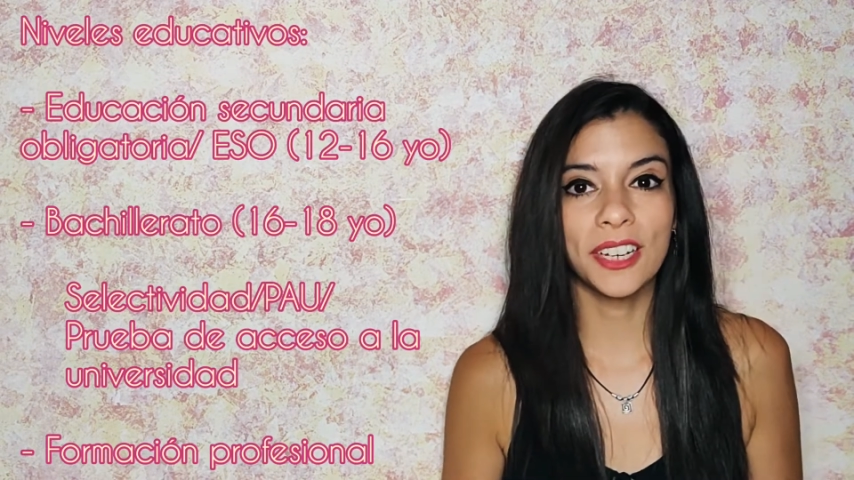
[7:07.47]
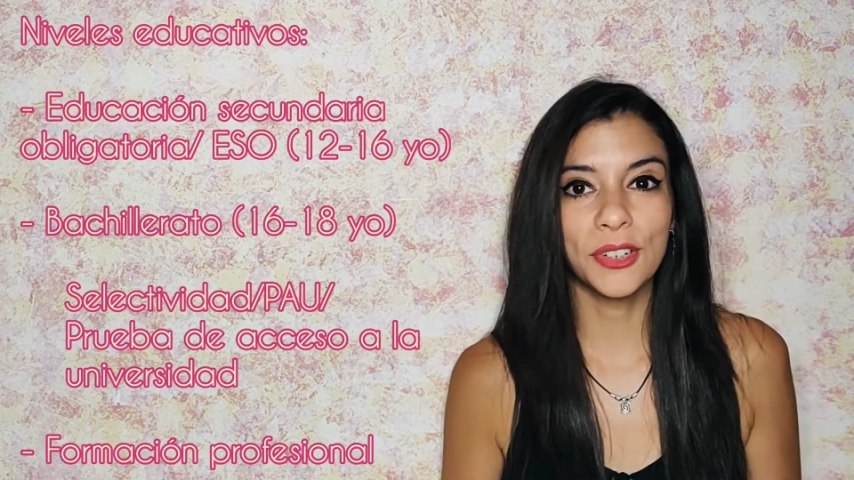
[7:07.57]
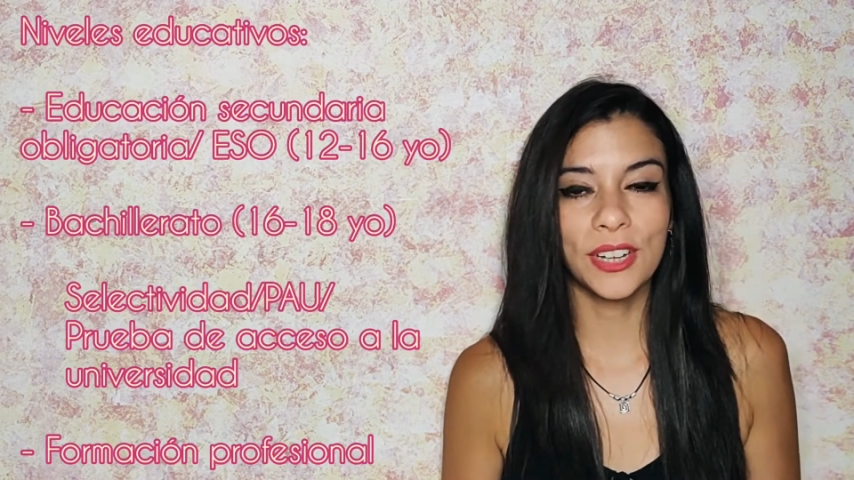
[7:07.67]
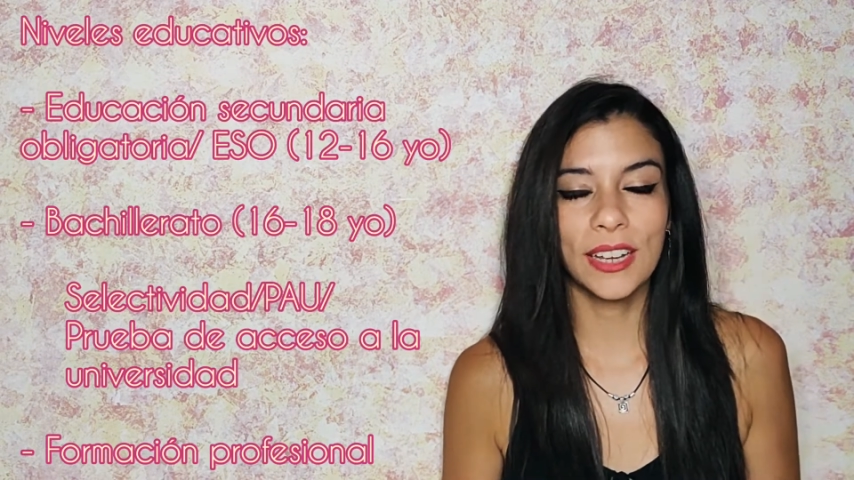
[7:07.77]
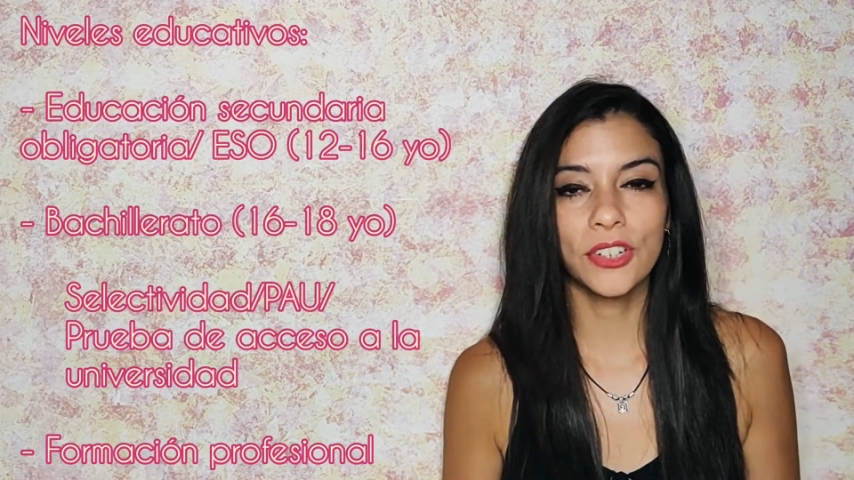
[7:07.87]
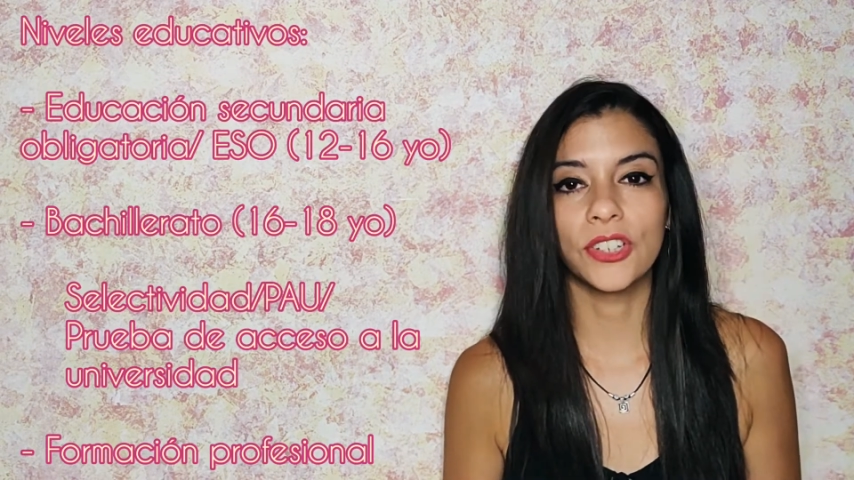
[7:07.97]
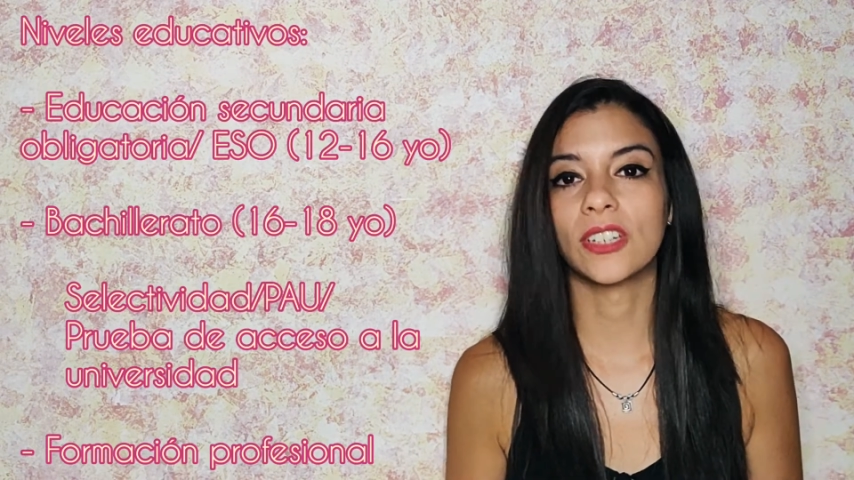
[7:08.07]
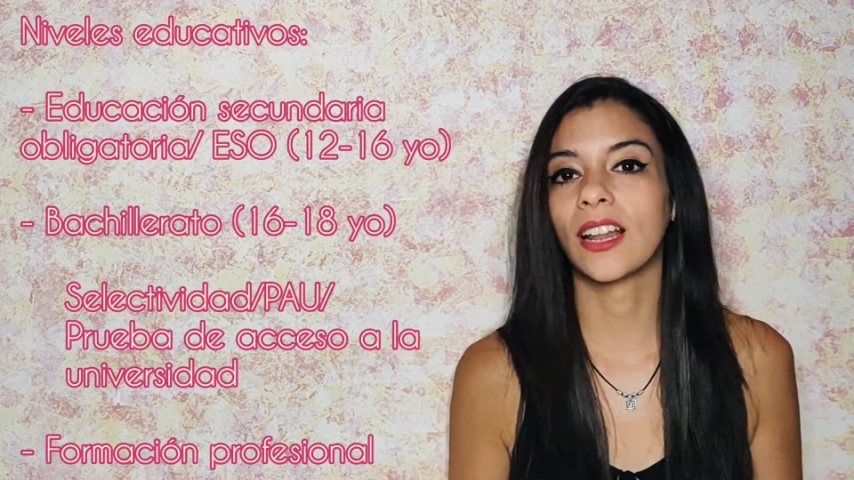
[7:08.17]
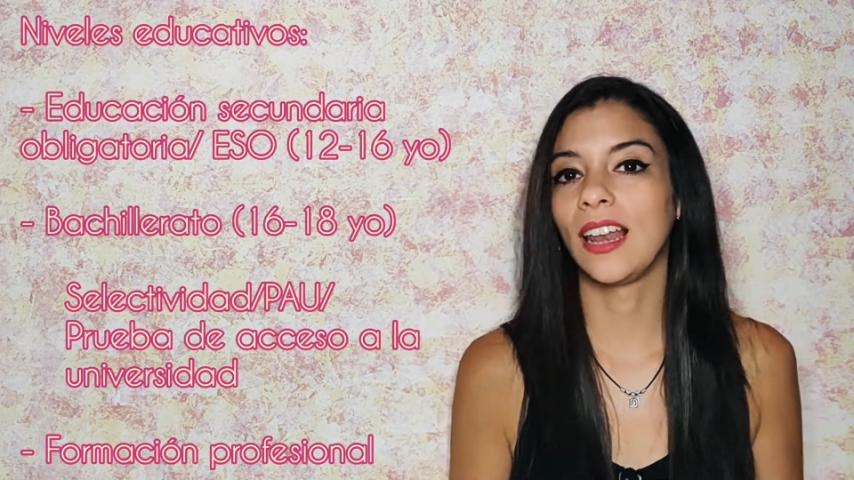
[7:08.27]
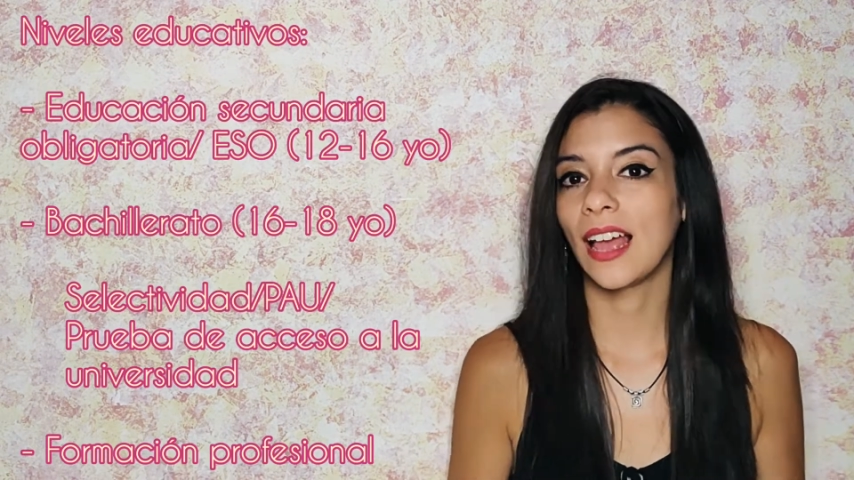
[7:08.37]

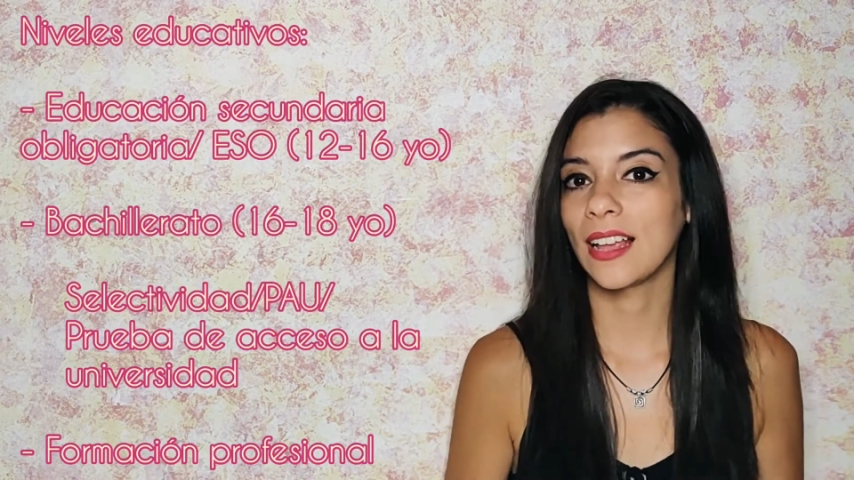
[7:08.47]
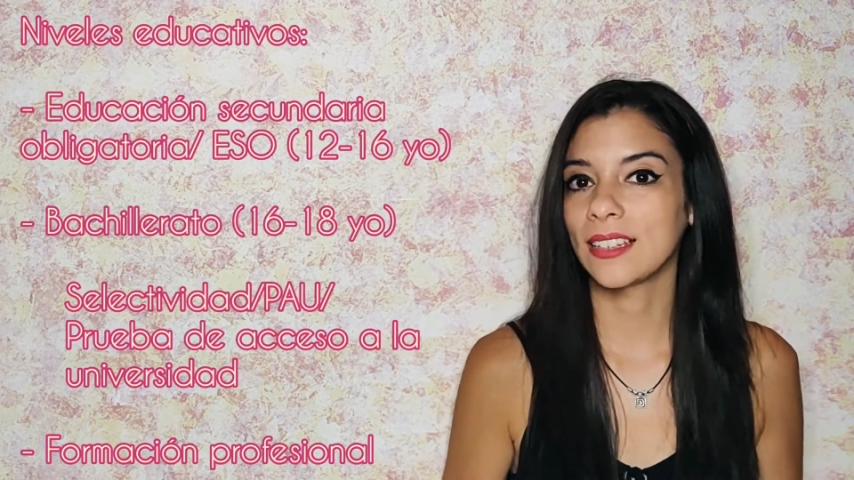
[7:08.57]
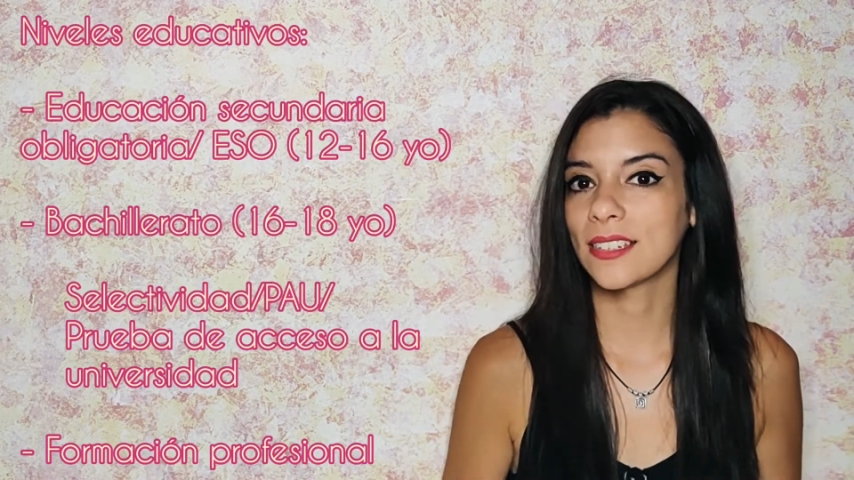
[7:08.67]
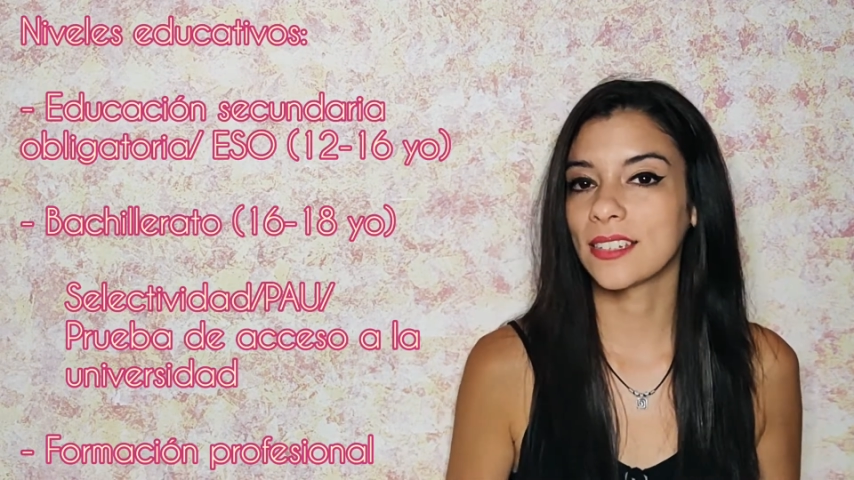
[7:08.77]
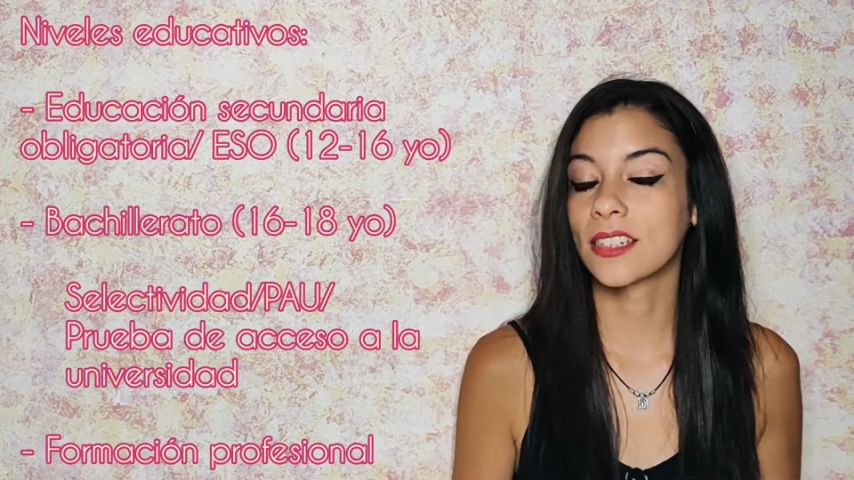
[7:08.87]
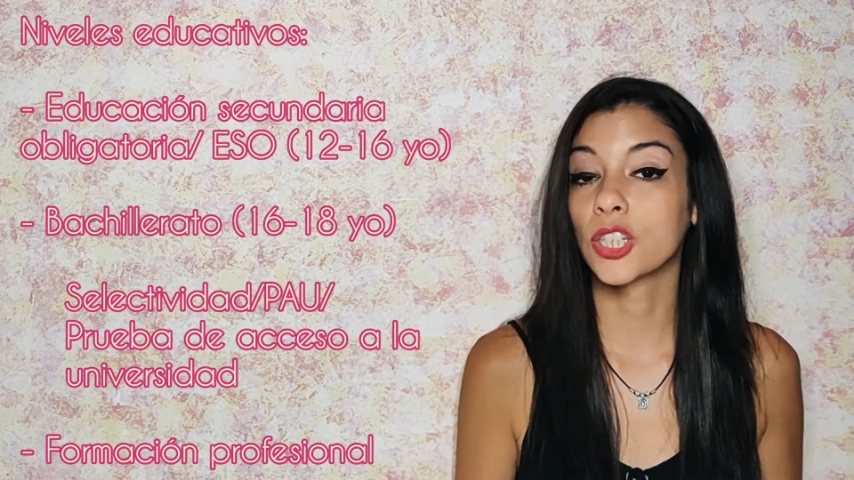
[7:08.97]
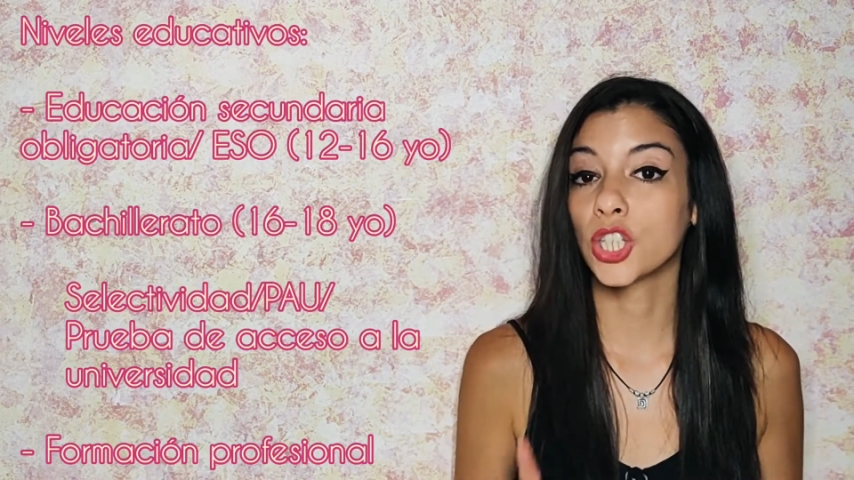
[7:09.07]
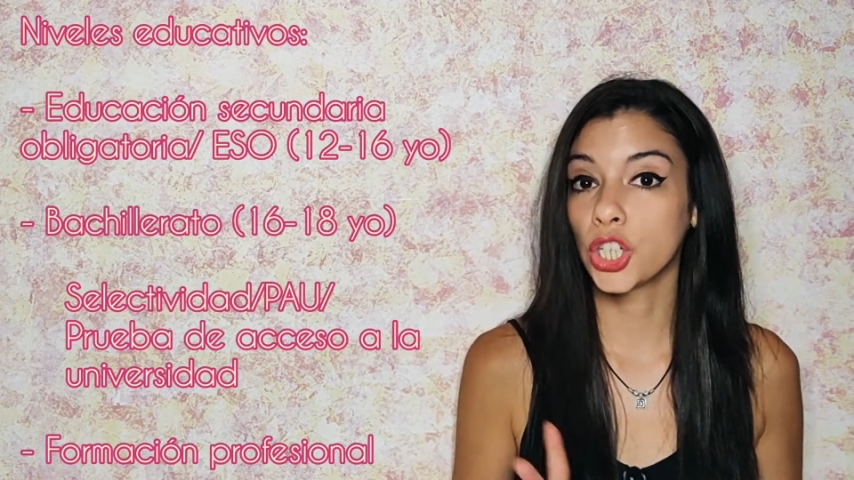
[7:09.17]
education lasts